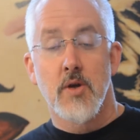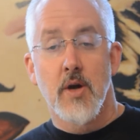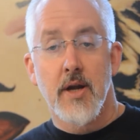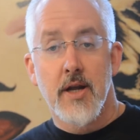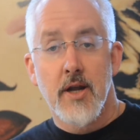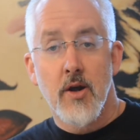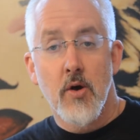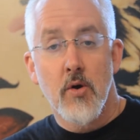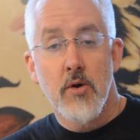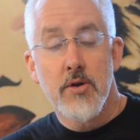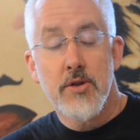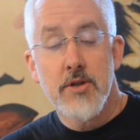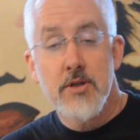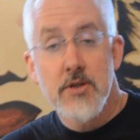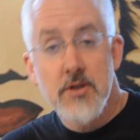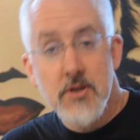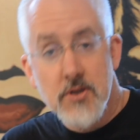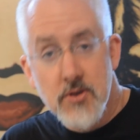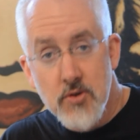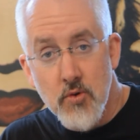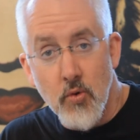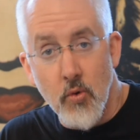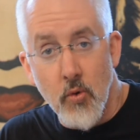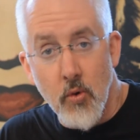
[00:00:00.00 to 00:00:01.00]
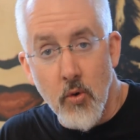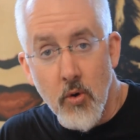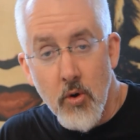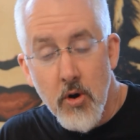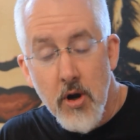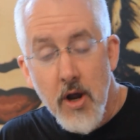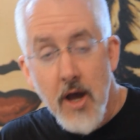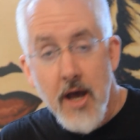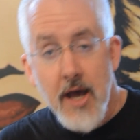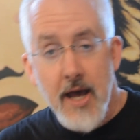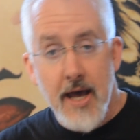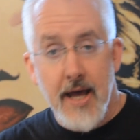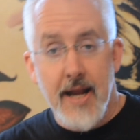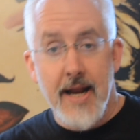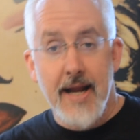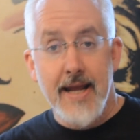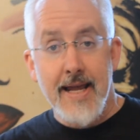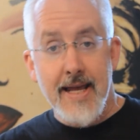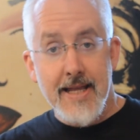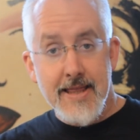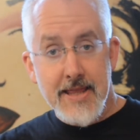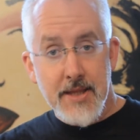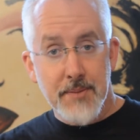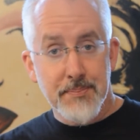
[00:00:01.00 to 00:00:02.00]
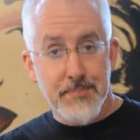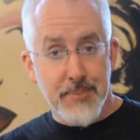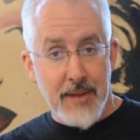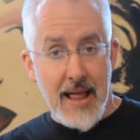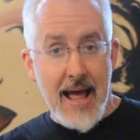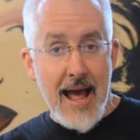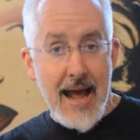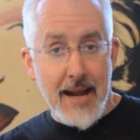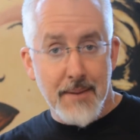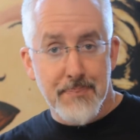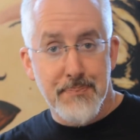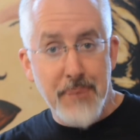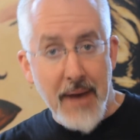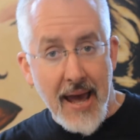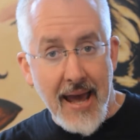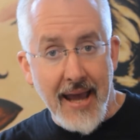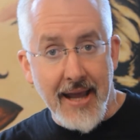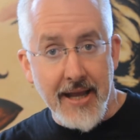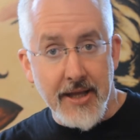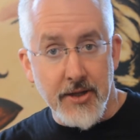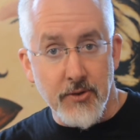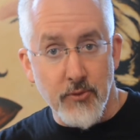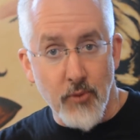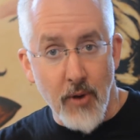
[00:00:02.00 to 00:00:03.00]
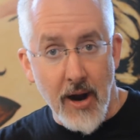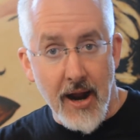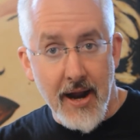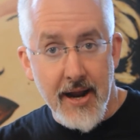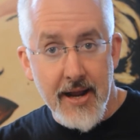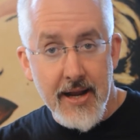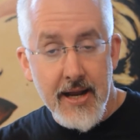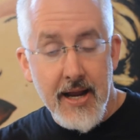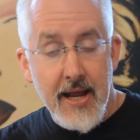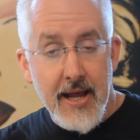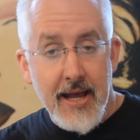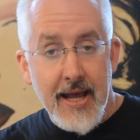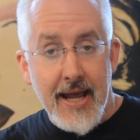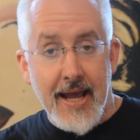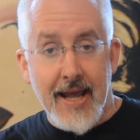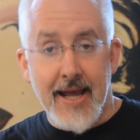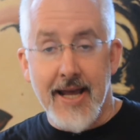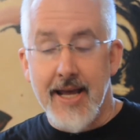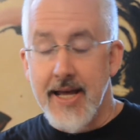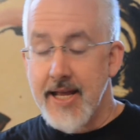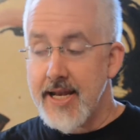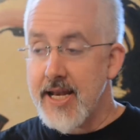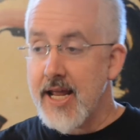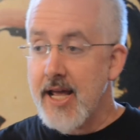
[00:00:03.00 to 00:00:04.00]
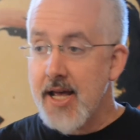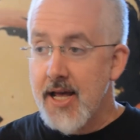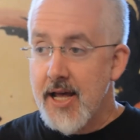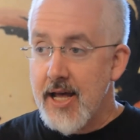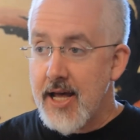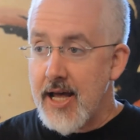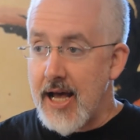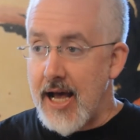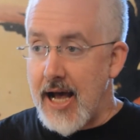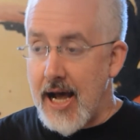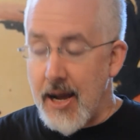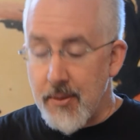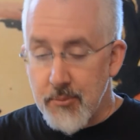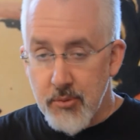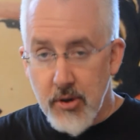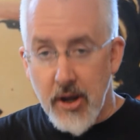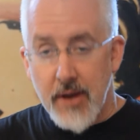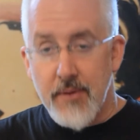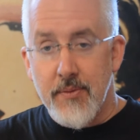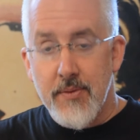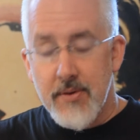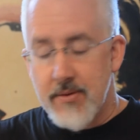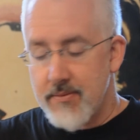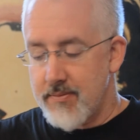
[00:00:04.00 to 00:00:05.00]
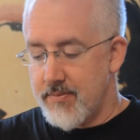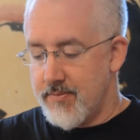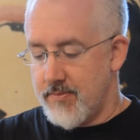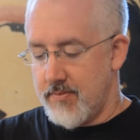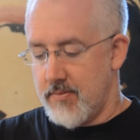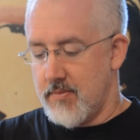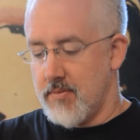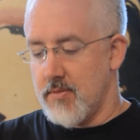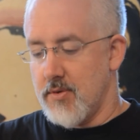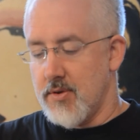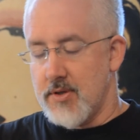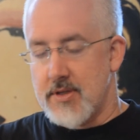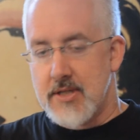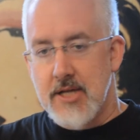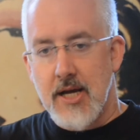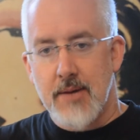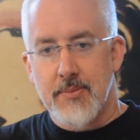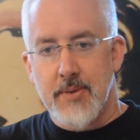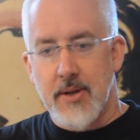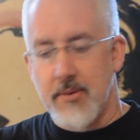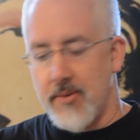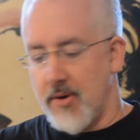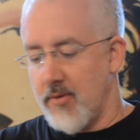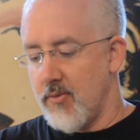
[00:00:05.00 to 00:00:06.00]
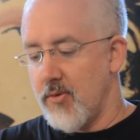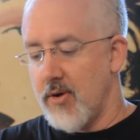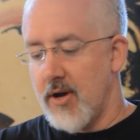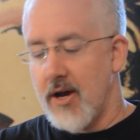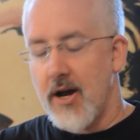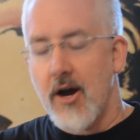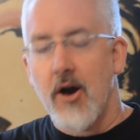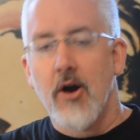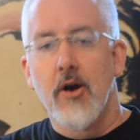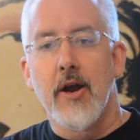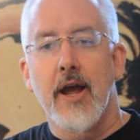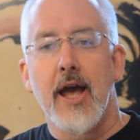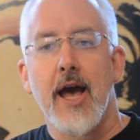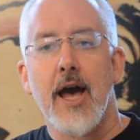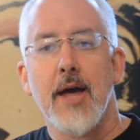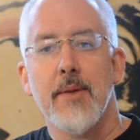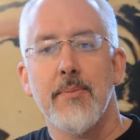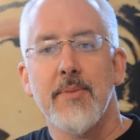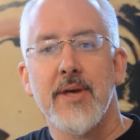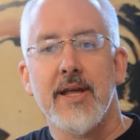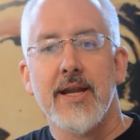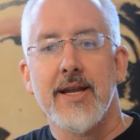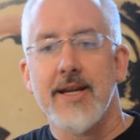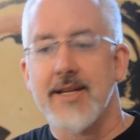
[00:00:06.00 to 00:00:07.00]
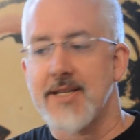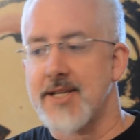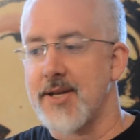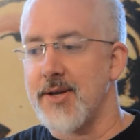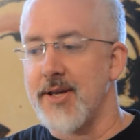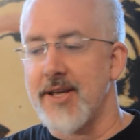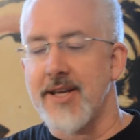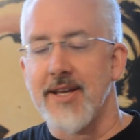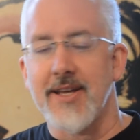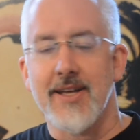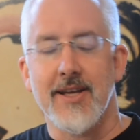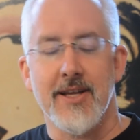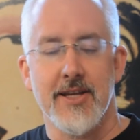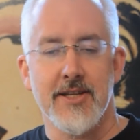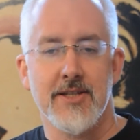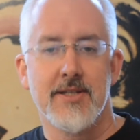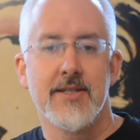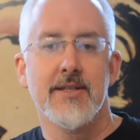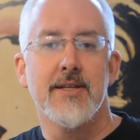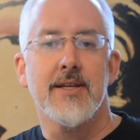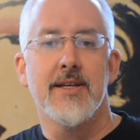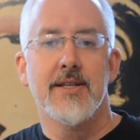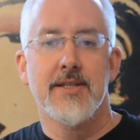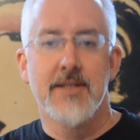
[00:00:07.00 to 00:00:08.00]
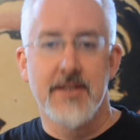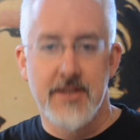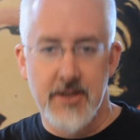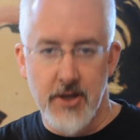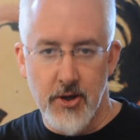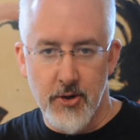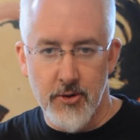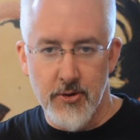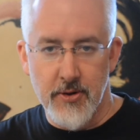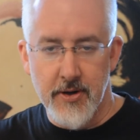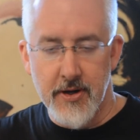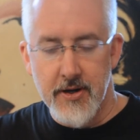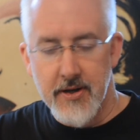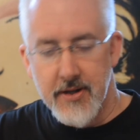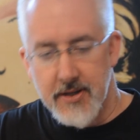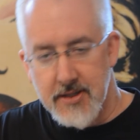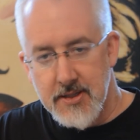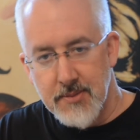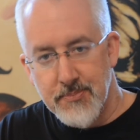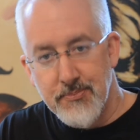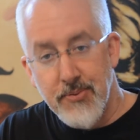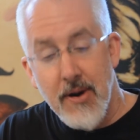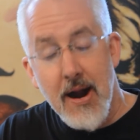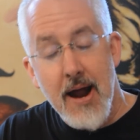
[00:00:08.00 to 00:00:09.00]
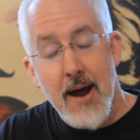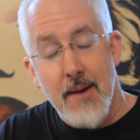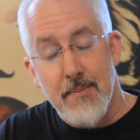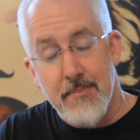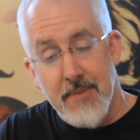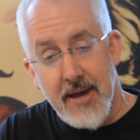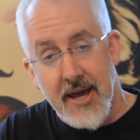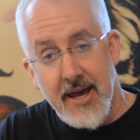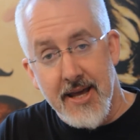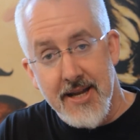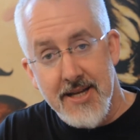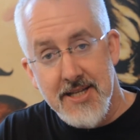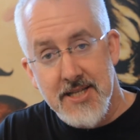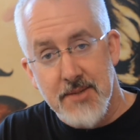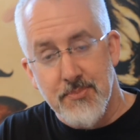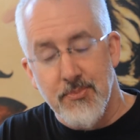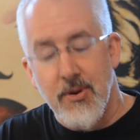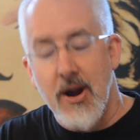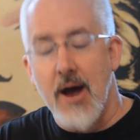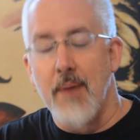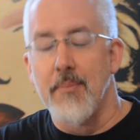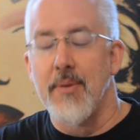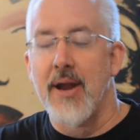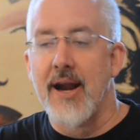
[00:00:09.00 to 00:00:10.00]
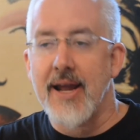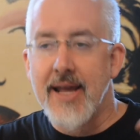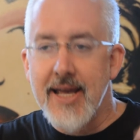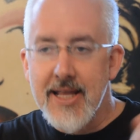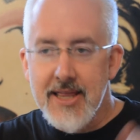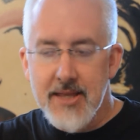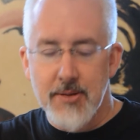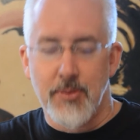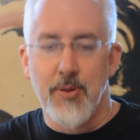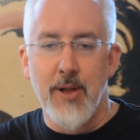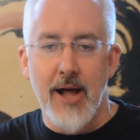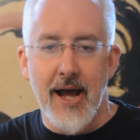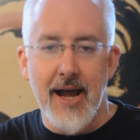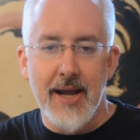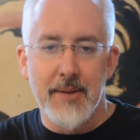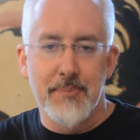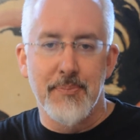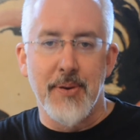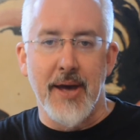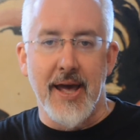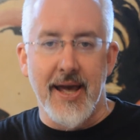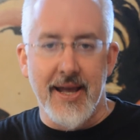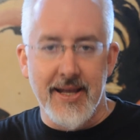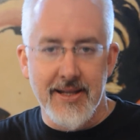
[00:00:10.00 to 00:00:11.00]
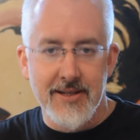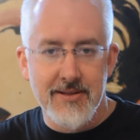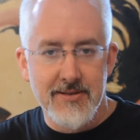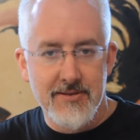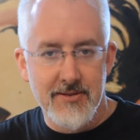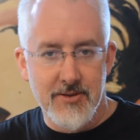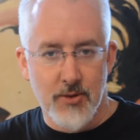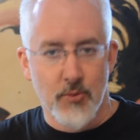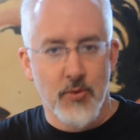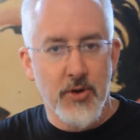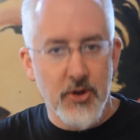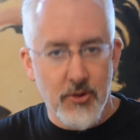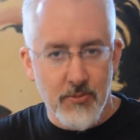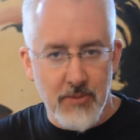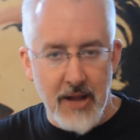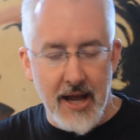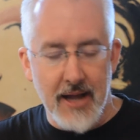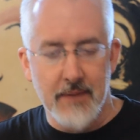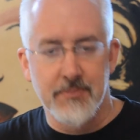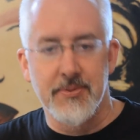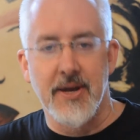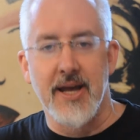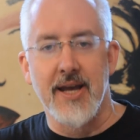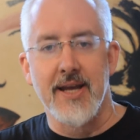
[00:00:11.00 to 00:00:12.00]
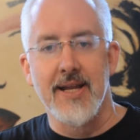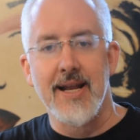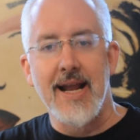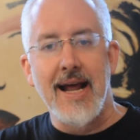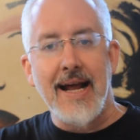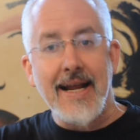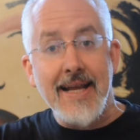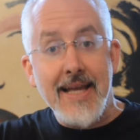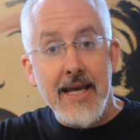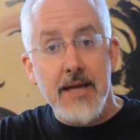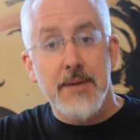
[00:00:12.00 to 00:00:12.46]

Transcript: So I go in the store and I get the black paint, right? And I'm good. The top came up, but okay, I admit it's deodorant. It's a prop, man. It's a prop. But I get the black paint, the real black paint.